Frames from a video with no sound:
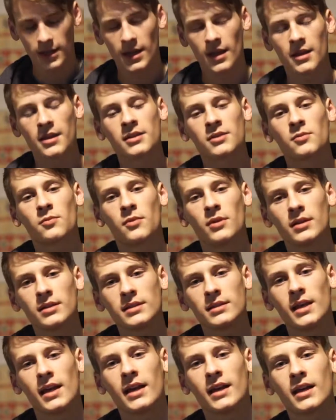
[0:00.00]
Now this
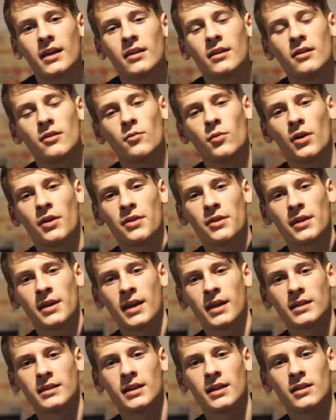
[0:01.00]
was taken with the
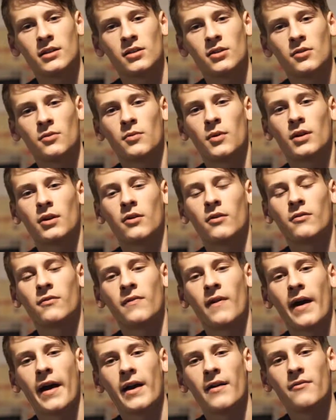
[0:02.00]
18 to
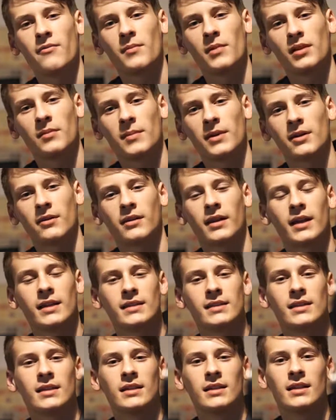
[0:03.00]
105mm
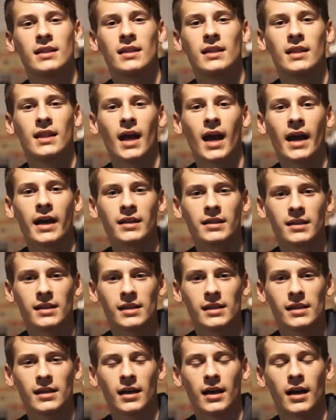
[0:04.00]
lens, not
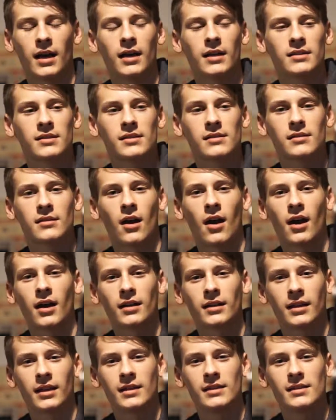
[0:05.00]
the
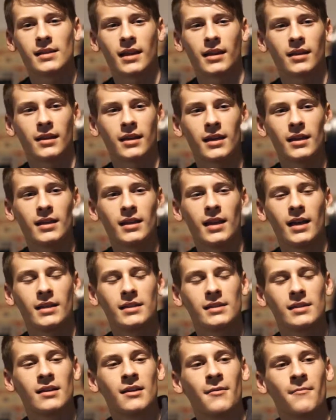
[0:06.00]
stock lens like the kit
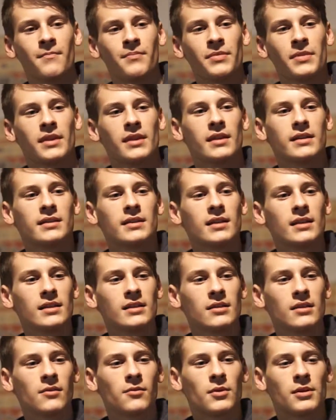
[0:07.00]
lens. This
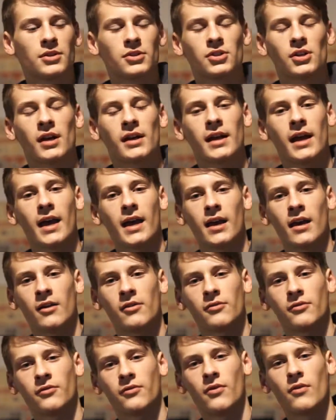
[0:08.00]
was shot at
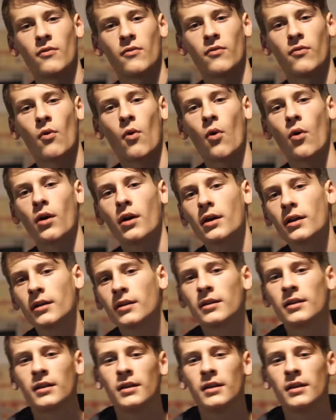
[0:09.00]
f4,